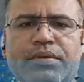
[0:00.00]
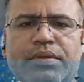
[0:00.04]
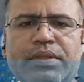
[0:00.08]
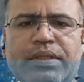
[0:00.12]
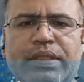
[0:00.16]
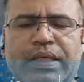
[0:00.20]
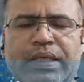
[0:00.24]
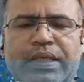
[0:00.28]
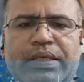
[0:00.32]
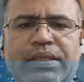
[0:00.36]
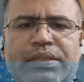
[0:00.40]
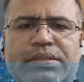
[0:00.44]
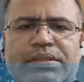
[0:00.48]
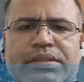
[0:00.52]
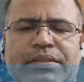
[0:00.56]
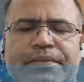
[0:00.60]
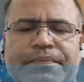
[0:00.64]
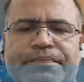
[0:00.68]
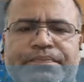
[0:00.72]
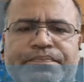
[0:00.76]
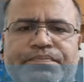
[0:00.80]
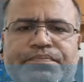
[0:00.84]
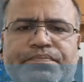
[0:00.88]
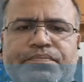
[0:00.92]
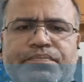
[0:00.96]
things,
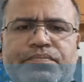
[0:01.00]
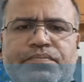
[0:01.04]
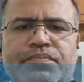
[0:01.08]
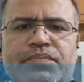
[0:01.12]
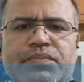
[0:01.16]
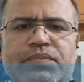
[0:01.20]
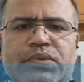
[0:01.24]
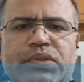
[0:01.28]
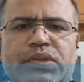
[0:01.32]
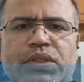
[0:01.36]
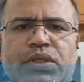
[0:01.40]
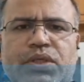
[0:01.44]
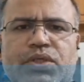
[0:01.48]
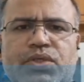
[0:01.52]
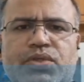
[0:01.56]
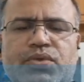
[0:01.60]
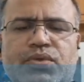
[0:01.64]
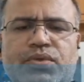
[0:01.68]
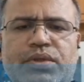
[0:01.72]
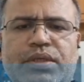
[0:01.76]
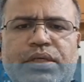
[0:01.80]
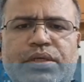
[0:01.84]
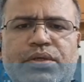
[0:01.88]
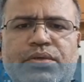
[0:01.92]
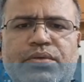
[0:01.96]

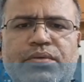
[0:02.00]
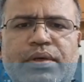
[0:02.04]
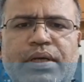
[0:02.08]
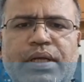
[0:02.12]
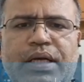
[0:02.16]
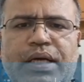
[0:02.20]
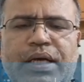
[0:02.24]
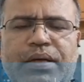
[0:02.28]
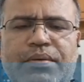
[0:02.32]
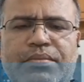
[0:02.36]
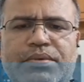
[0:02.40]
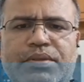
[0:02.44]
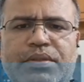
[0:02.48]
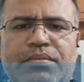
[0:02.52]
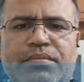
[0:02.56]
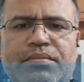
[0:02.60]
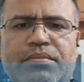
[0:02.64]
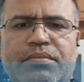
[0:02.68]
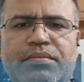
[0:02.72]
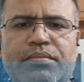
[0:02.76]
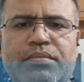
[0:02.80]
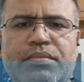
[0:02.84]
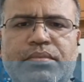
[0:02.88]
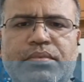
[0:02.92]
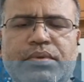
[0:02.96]
so that you will have
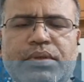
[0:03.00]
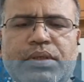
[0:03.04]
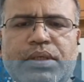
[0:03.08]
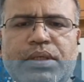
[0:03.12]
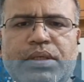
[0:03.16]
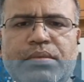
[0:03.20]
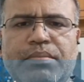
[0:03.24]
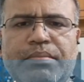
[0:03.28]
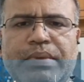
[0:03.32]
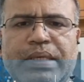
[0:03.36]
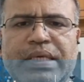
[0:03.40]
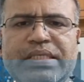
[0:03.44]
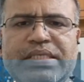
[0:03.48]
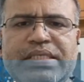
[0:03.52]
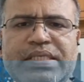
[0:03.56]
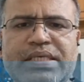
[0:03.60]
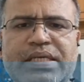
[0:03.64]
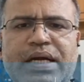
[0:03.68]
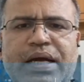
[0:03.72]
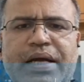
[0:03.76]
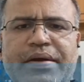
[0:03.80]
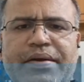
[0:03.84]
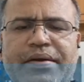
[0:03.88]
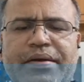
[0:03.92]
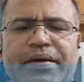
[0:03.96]
some basic
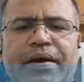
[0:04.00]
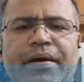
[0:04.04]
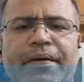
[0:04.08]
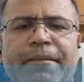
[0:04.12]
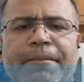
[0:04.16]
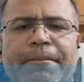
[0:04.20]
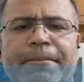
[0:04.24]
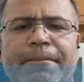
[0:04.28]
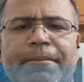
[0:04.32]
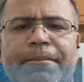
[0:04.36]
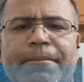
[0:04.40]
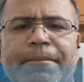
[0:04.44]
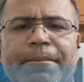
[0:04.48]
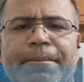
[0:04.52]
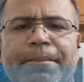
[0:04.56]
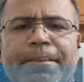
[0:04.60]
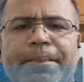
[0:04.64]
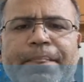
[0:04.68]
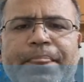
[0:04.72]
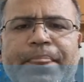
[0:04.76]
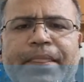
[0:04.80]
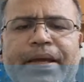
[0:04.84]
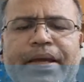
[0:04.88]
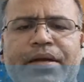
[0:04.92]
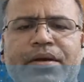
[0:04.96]
idea
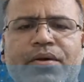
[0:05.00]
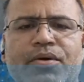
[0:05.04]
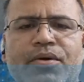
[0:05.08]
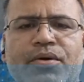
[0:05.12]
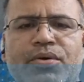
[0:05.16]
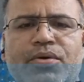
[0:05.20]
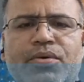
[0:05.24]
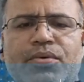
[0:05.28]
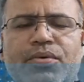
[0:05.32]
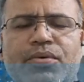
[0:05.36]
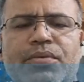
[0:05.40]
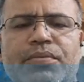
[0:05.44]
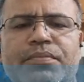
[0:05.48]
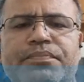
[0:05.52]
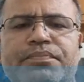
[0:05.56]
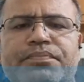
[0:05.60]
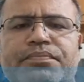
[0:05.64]
that how to